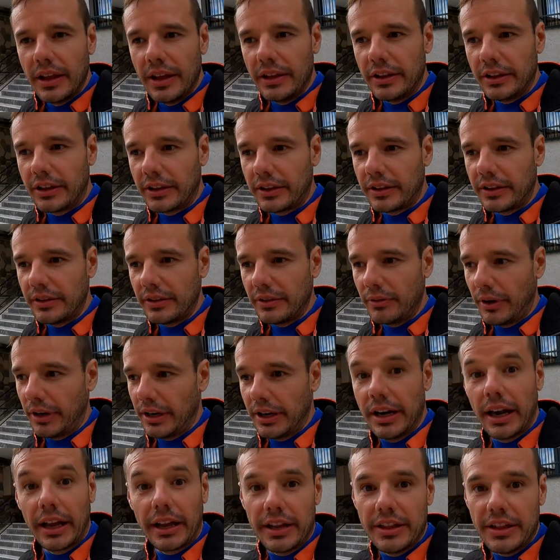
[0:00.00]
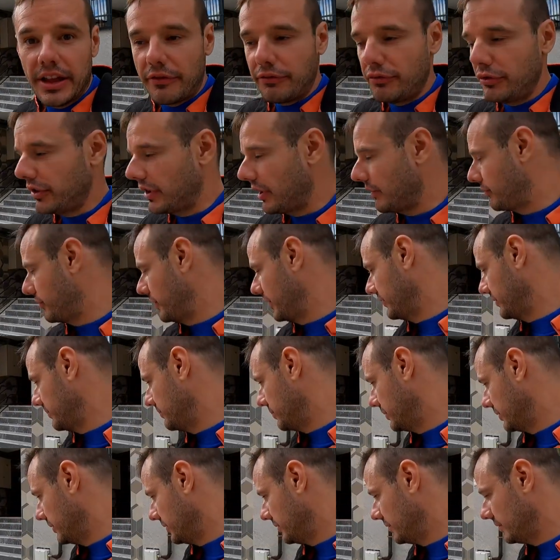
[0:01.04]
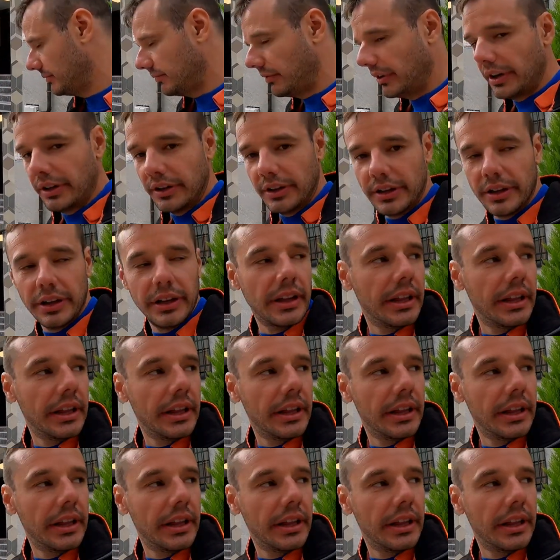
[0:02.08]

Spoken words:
in Africa, for example. Well,